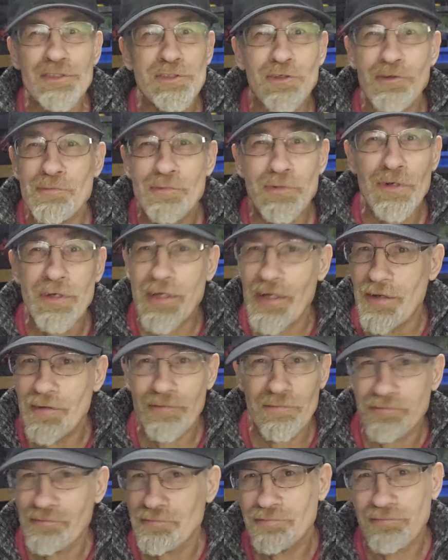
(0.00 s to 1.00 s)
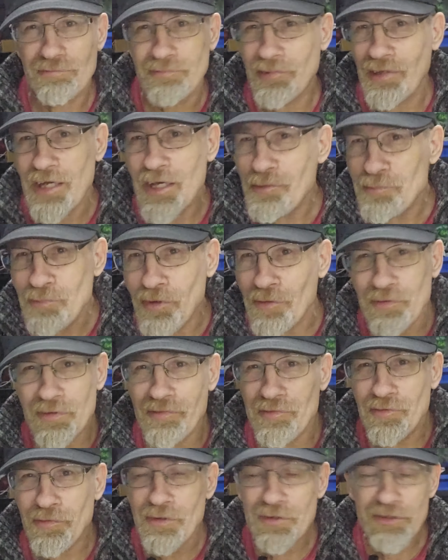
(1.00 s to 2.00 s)
Couldn't work out relate what
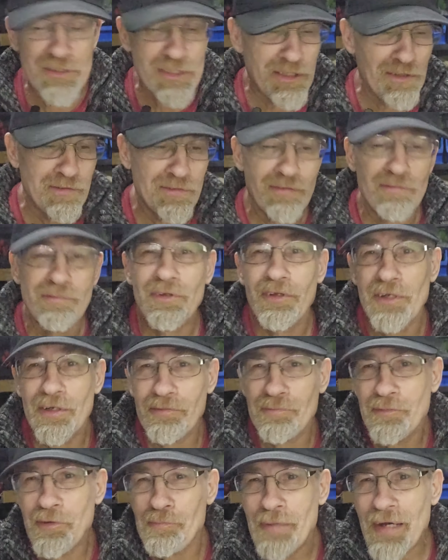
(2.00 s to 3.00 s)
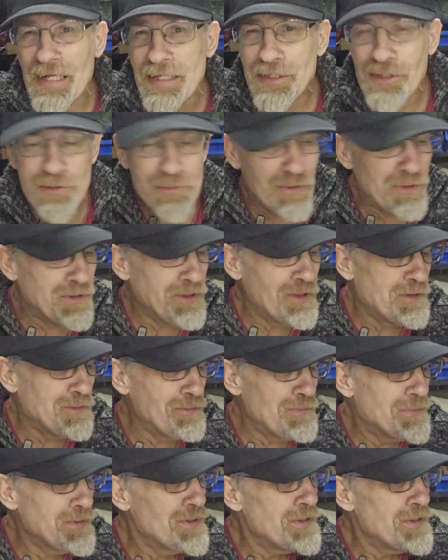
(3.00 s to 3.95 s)
even the word said, what the band's word on them.